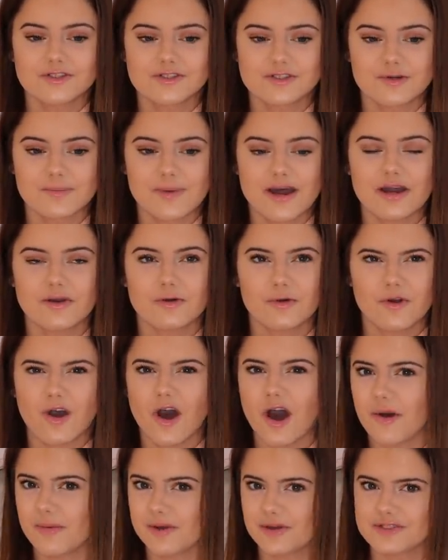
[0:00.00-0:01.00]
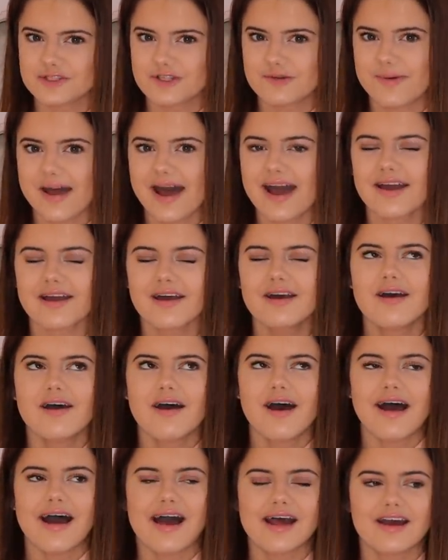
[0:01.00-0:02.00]
tuck back or cartwheel tuck back
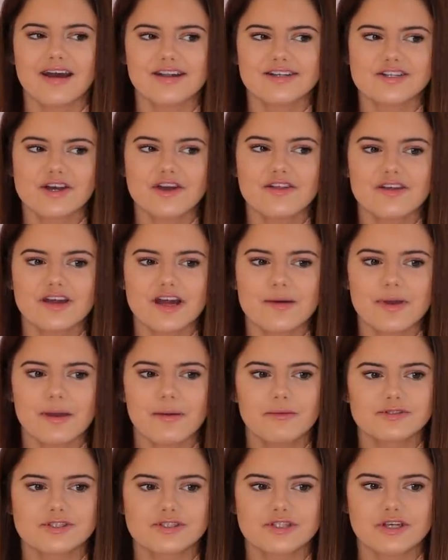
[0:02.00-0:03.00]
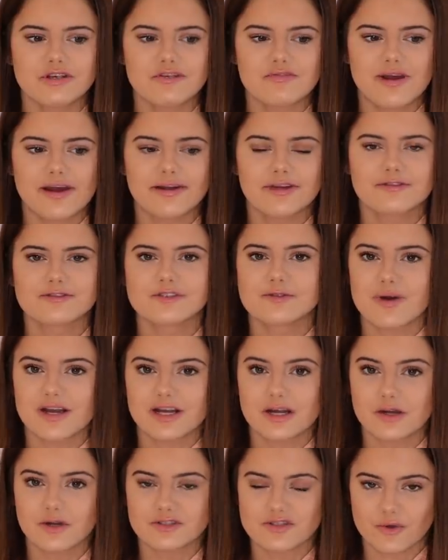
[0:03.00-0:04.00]
and I don't think I'll be able to do round off
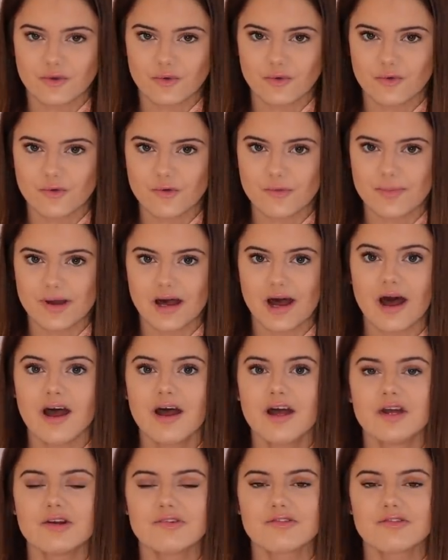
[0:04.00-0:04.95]
back at all but